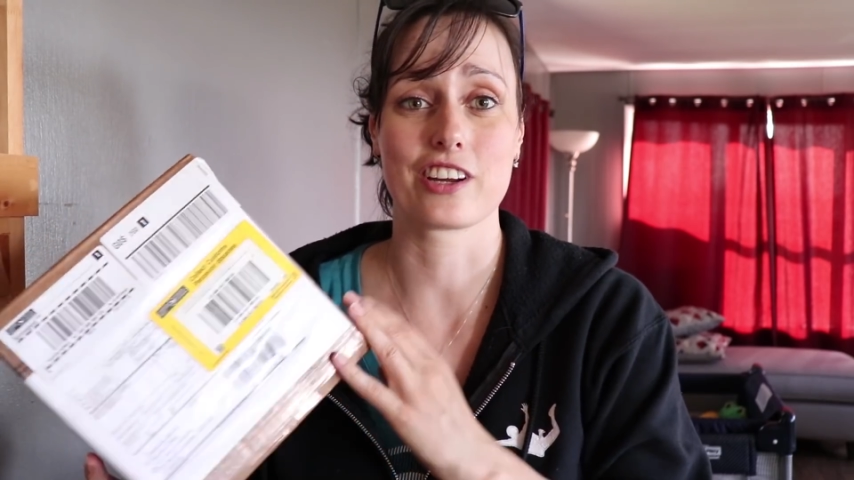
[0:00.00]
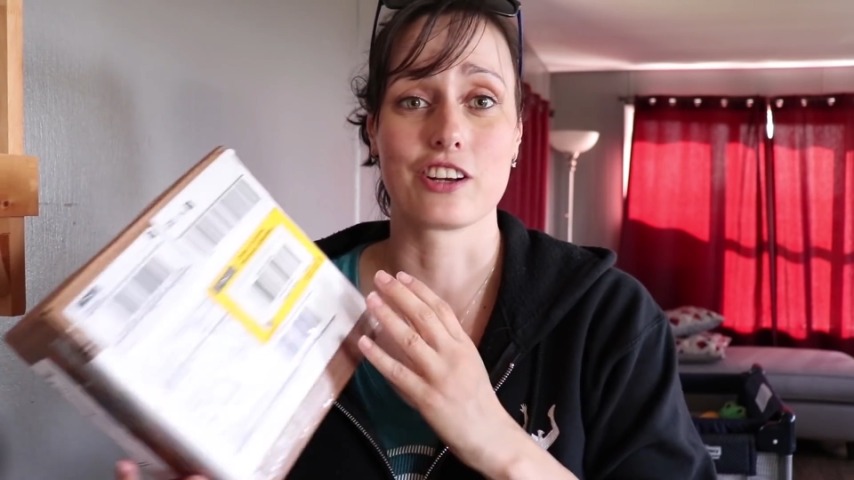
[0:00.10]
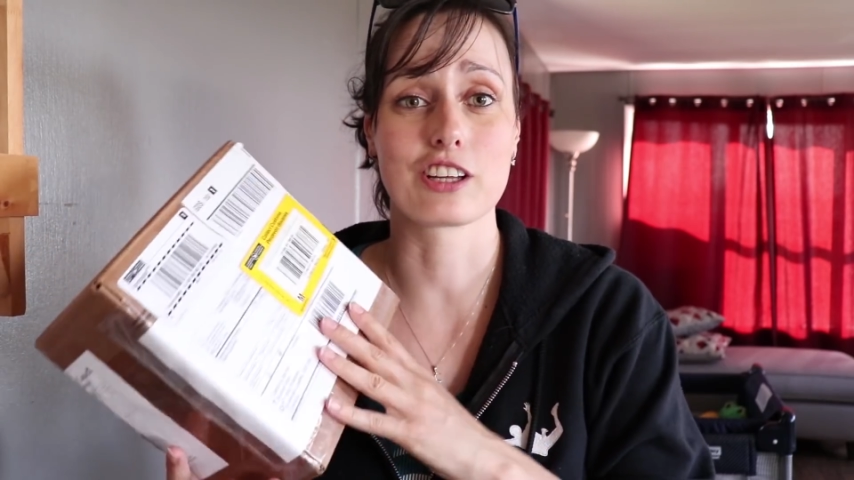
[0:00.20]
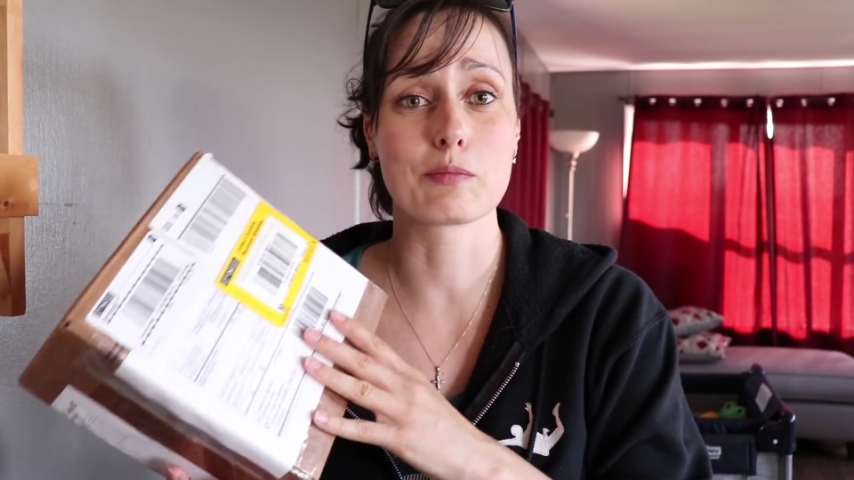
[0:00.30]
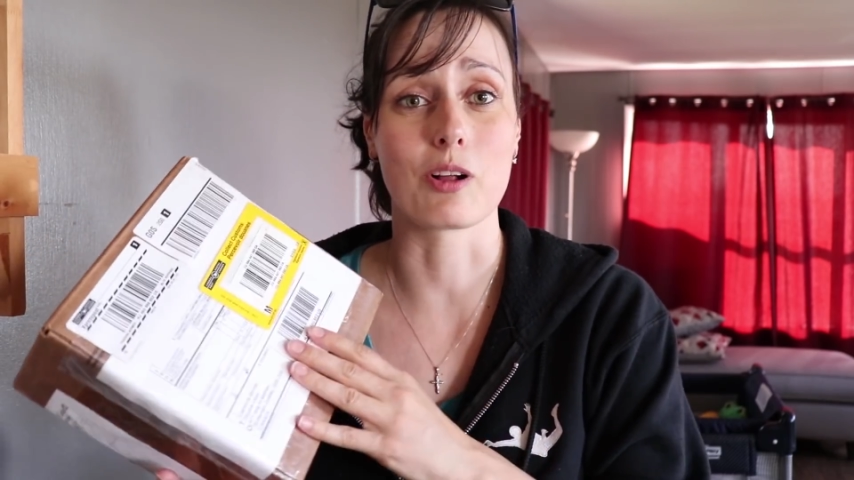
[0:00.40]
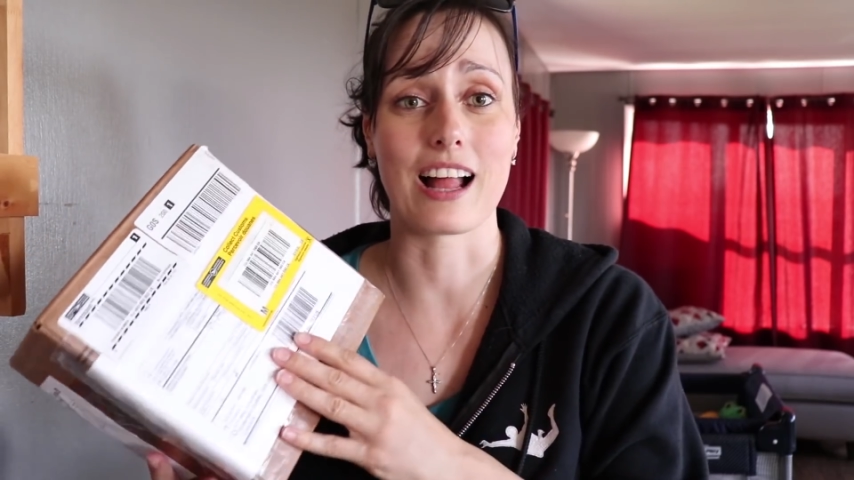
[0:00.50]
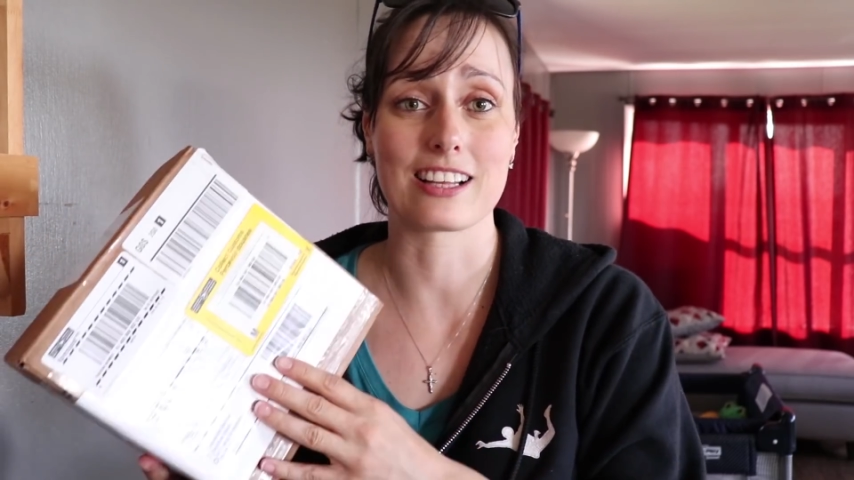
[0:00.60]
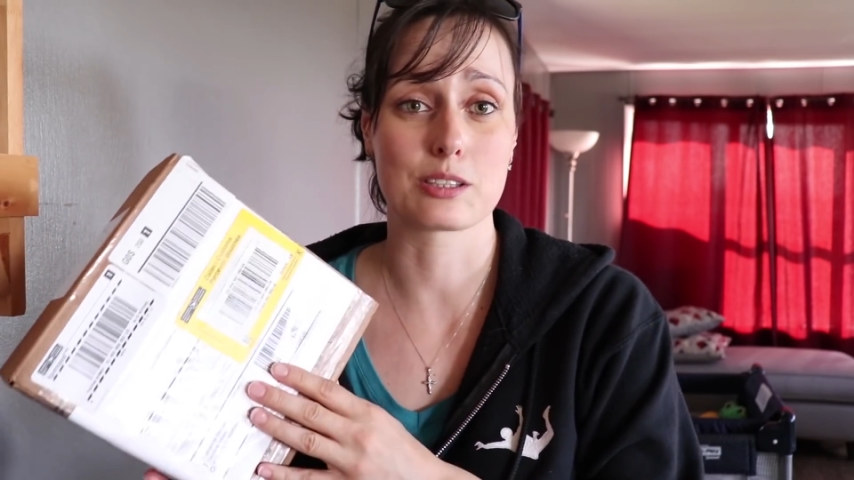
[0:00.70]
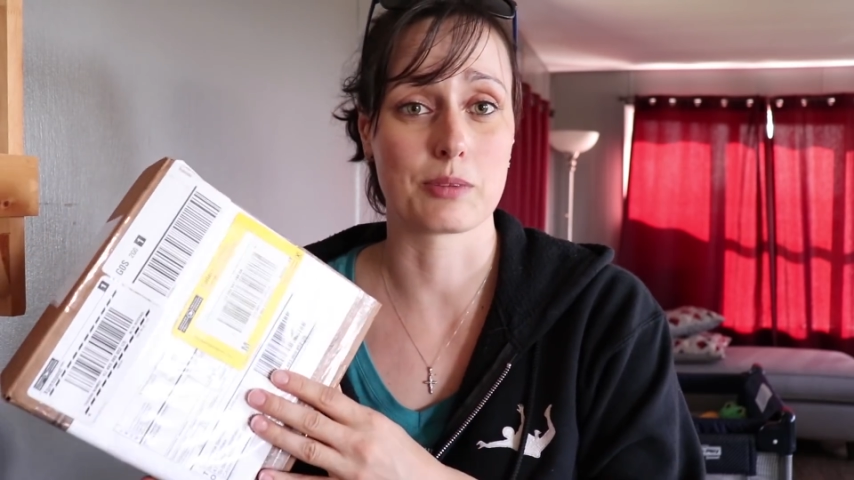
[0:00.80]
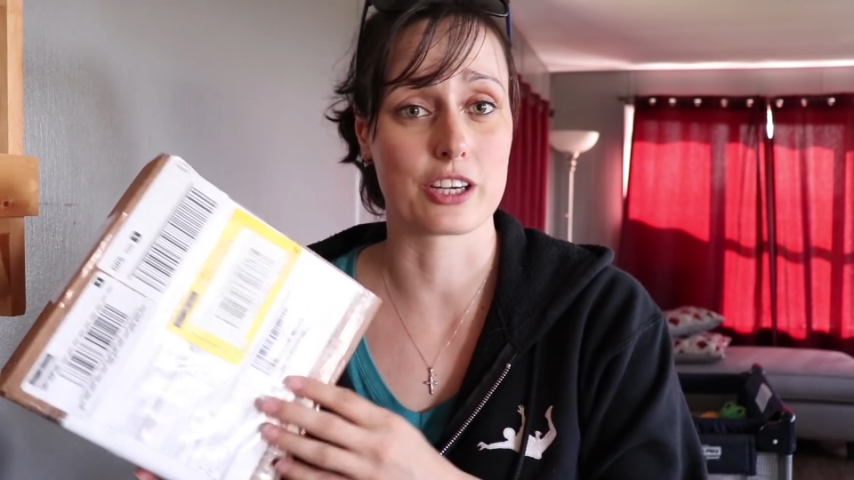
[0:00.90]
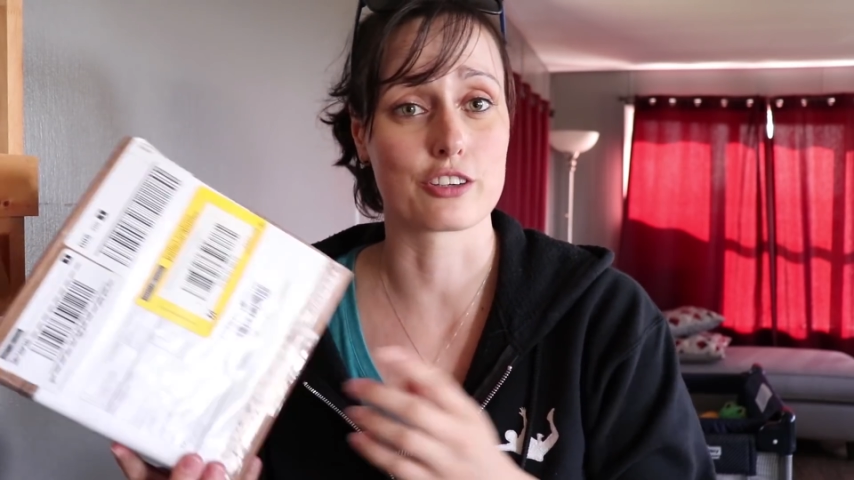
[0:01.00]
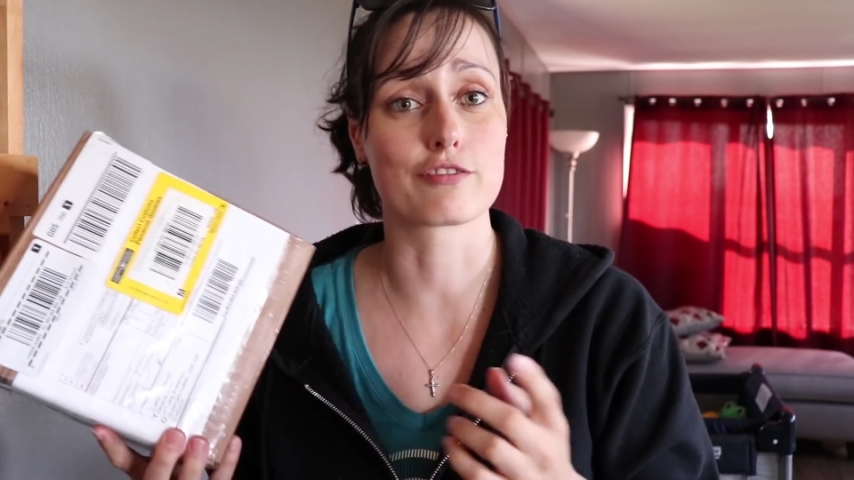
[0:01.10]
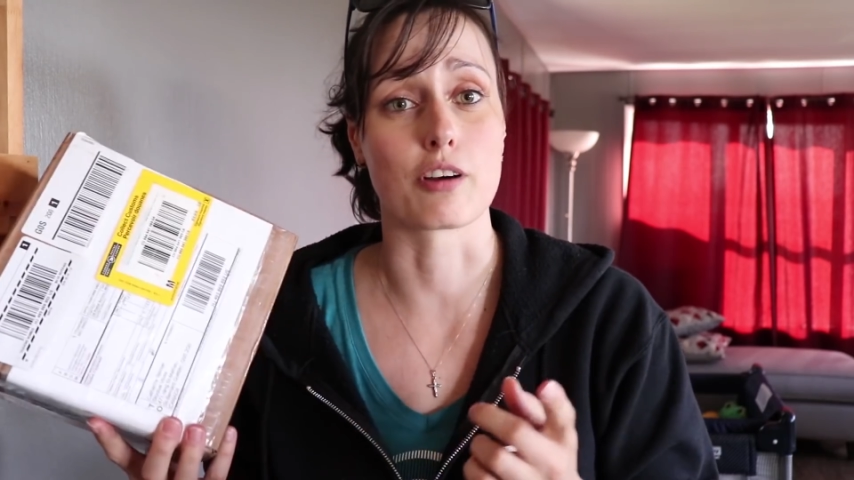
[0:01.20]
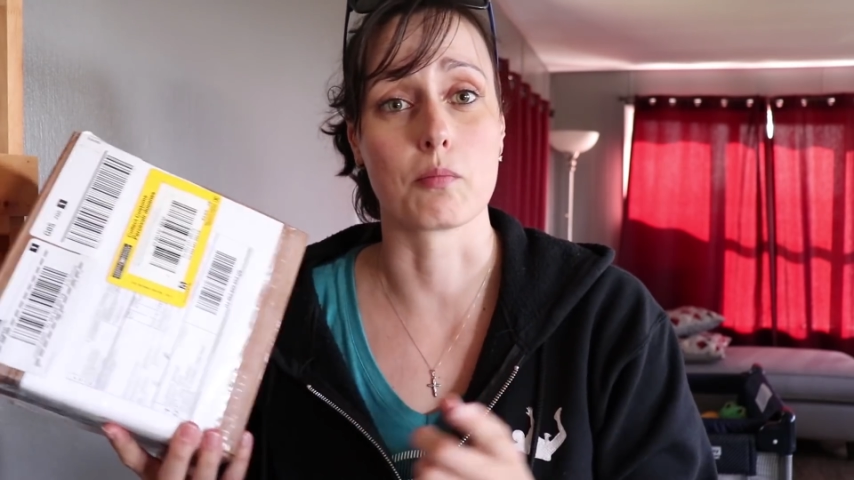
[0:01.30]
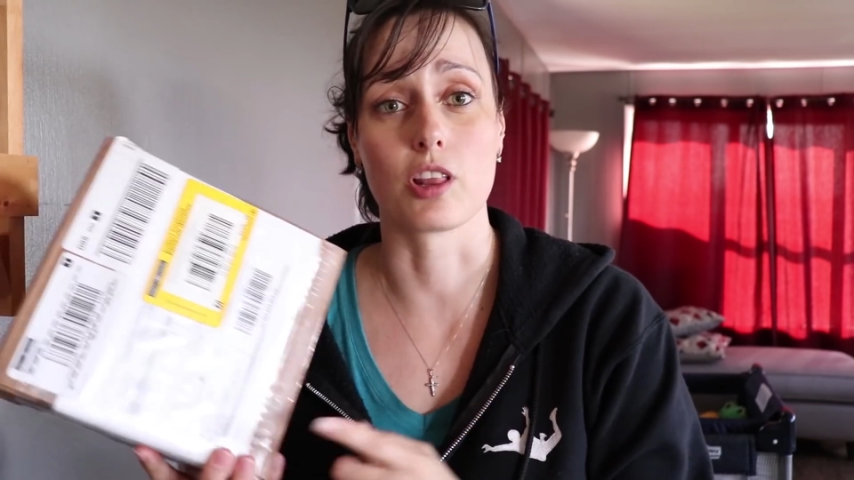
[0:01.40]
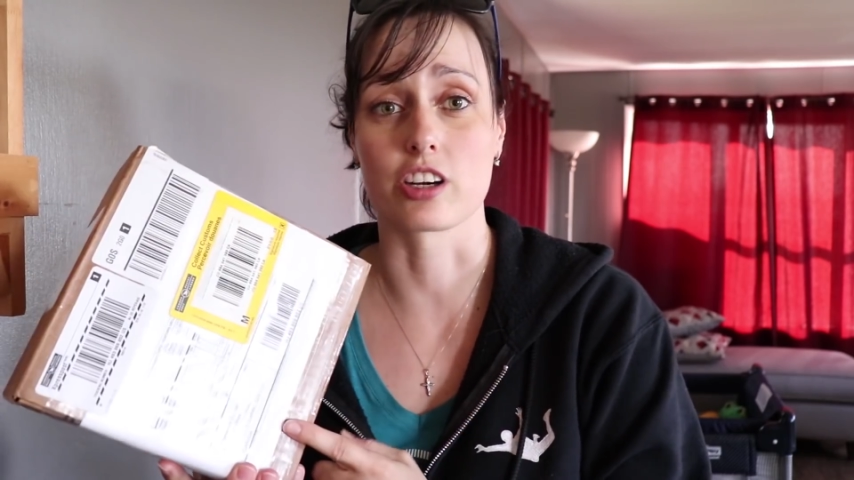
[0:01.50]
an Audible Altimeter from